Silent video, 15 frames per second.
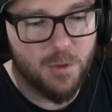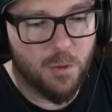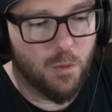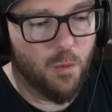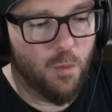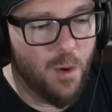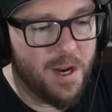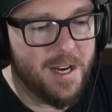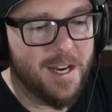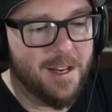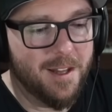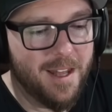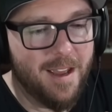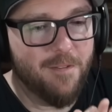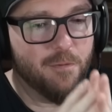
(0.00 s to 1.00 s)
when
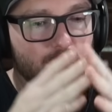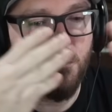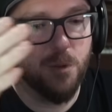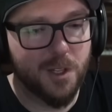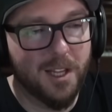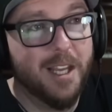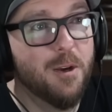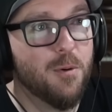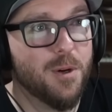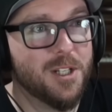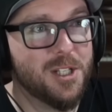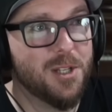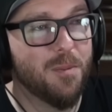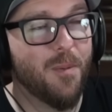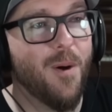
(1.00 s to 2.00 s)
they've
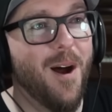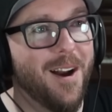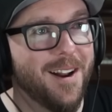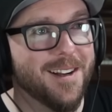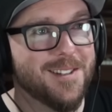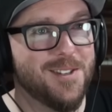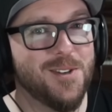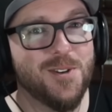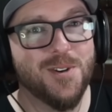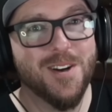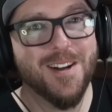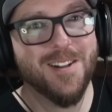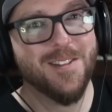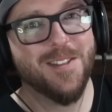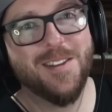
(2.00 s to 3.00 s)
relinquished the product to
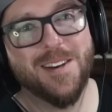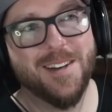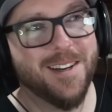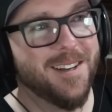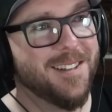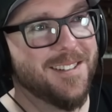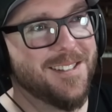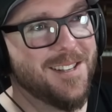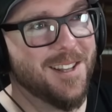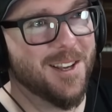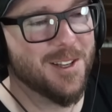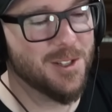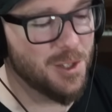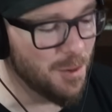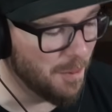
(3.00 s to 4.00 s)
the
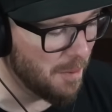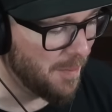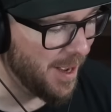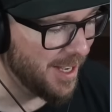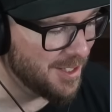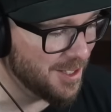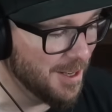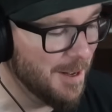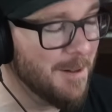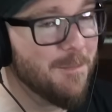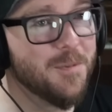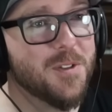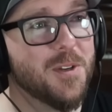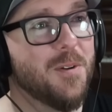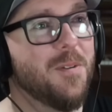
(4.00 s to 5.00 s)
consumer base
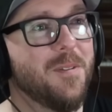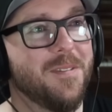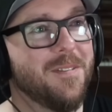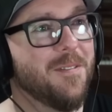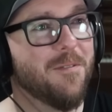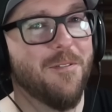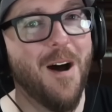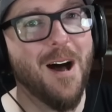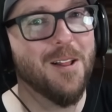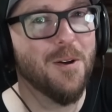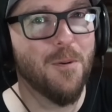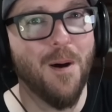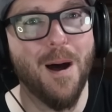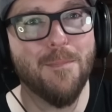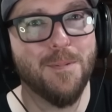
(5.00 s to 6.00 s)
to
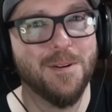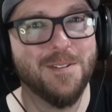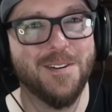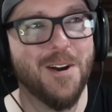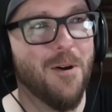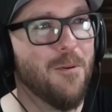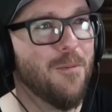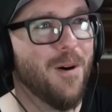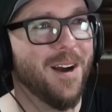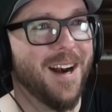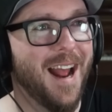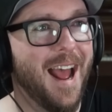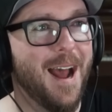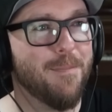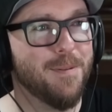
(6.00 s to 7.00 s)
follow up and know what
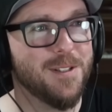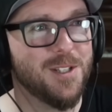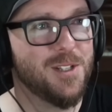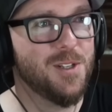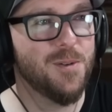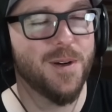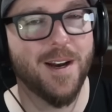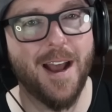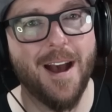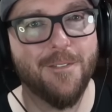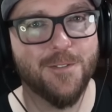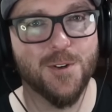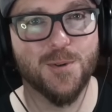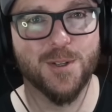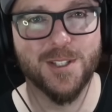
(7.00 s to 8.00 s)
happens to it
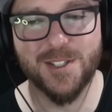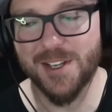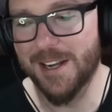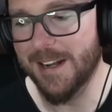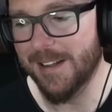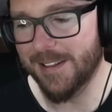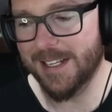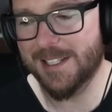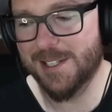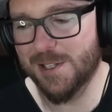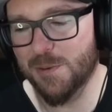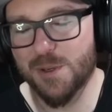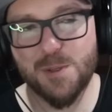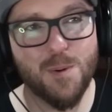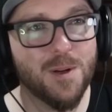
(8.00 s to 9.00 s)
afterwards. That's
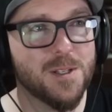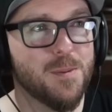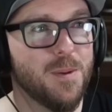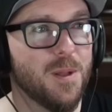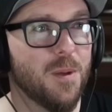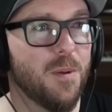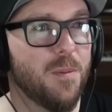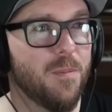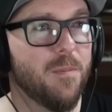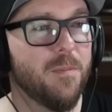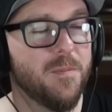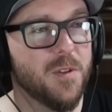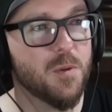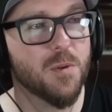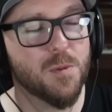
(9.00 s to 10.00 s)
the
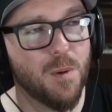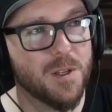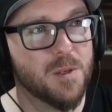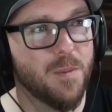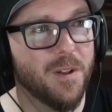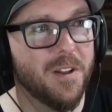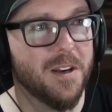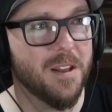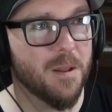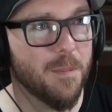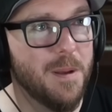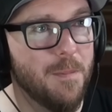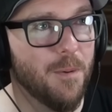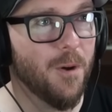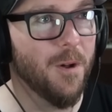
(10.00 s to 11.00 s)
responsibility of the
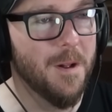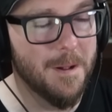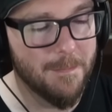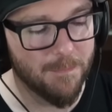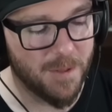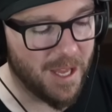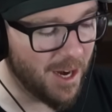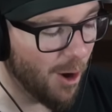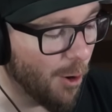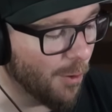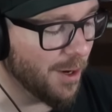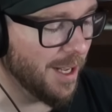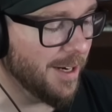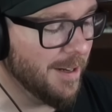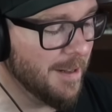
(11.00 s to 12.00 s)
people that
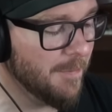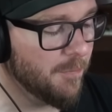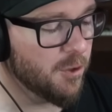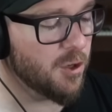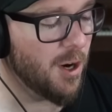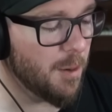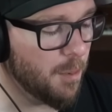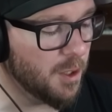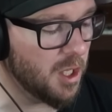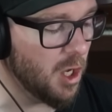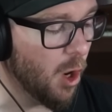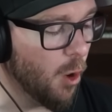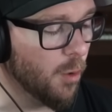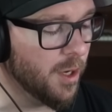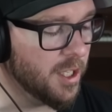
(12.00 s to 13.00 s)
own it. And they're trying to put the
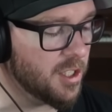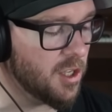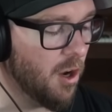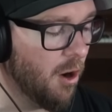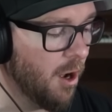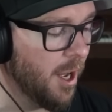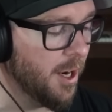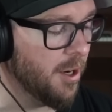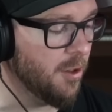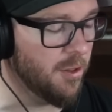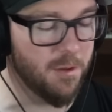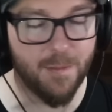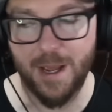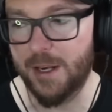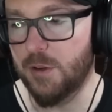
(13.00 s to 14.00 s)
onus on
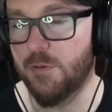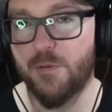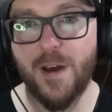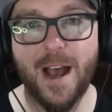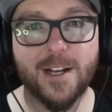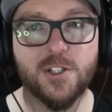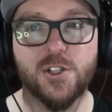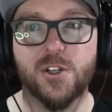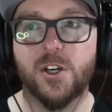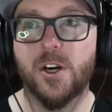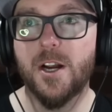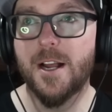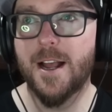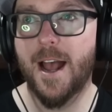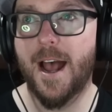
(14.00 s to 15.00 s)
the manufacturer
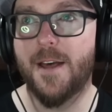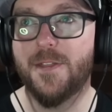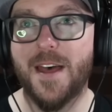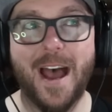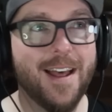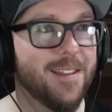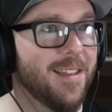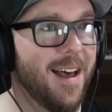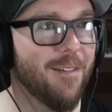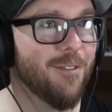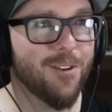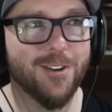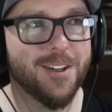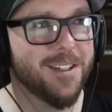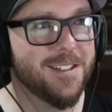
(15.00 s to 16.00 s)
at that
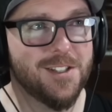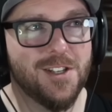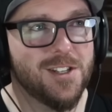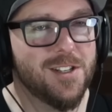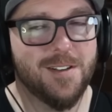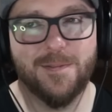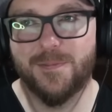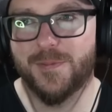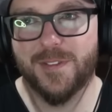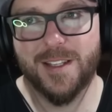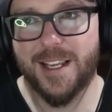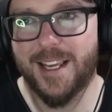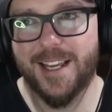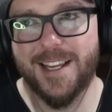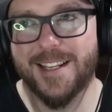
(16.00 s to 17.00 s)
level. And
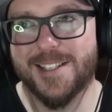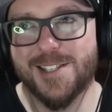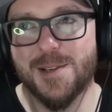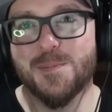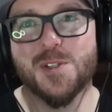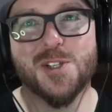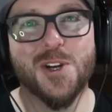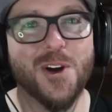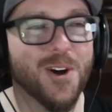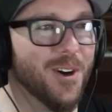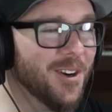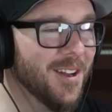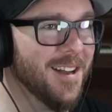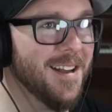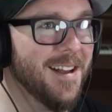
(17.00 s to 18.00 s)
it's
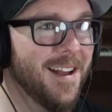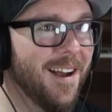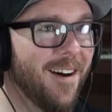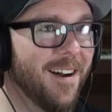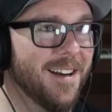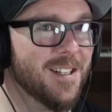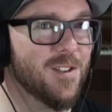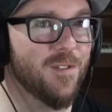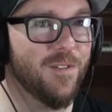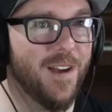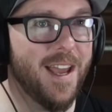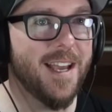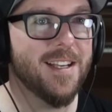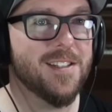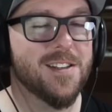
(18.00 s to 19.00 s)
absurd on its
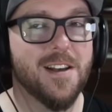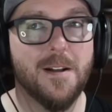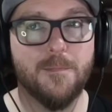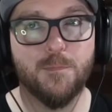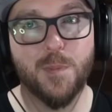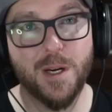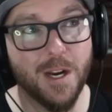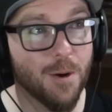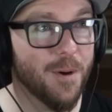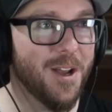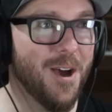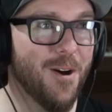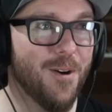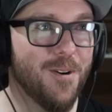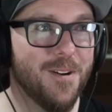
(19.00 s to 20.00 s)
face. But here we
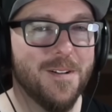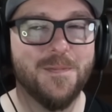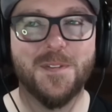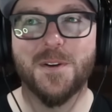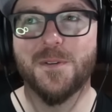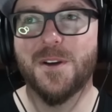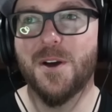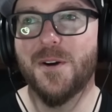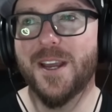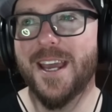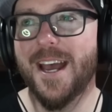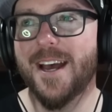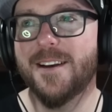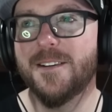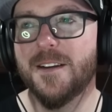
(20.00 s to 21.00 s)
go. Here we go
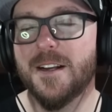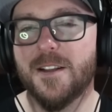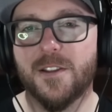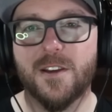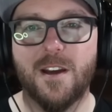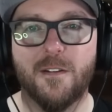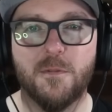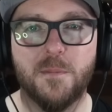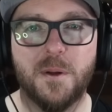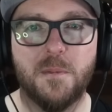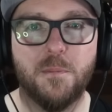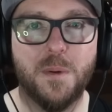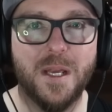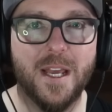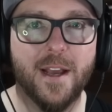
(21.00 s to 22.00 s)
again. The
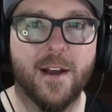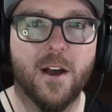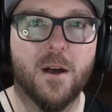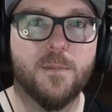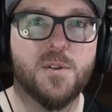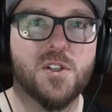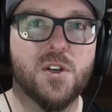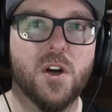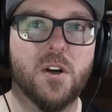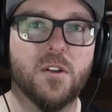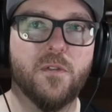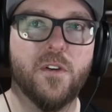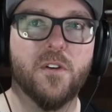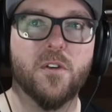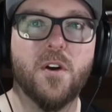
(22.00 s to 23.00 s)
government being absurd.
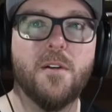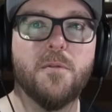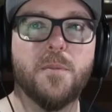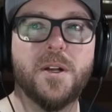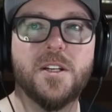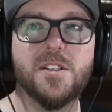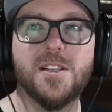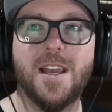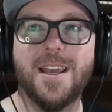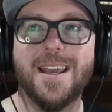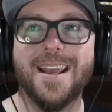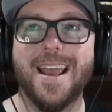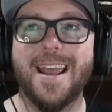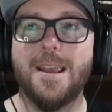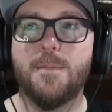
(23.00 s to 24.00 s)
The federal government is
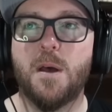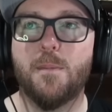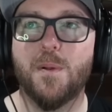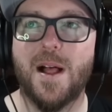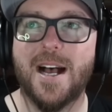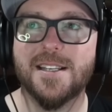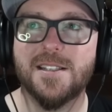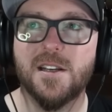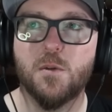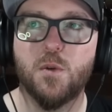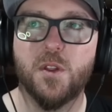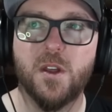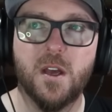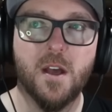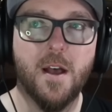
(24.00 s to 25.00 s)
taking aim at plastic
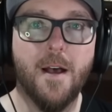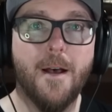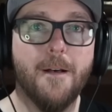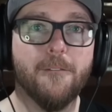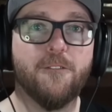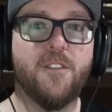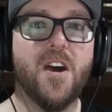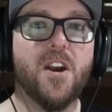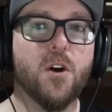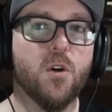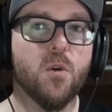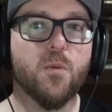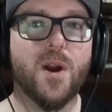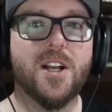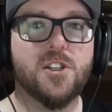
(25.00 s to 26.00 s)
with a
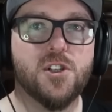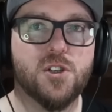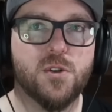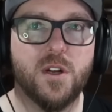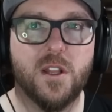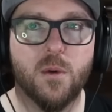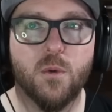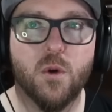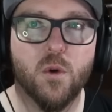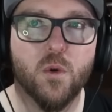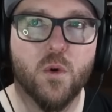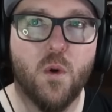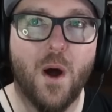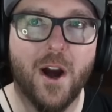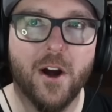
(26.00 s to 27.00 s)
federal registry that will
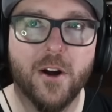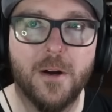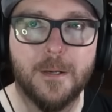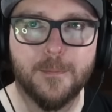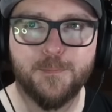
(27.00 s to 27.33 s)
require